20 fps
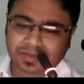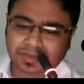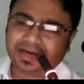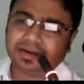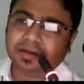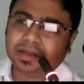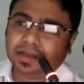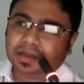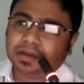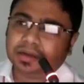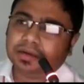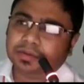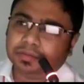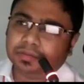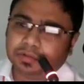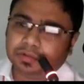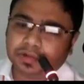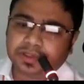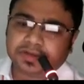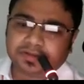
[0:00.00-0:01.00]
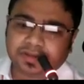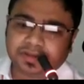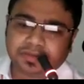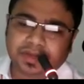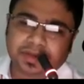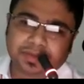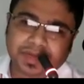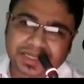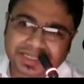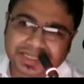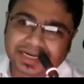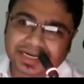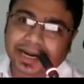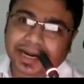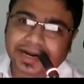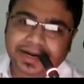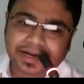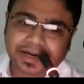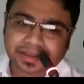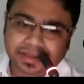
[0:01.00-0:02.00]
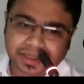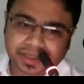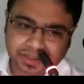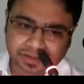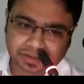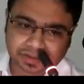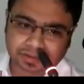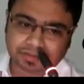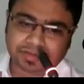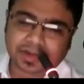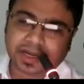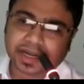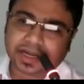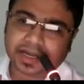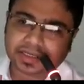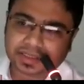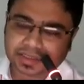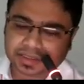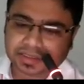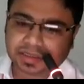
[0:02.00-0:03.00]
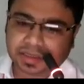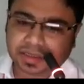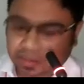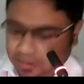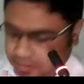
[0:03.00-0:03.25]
But most of the babies died in this group, as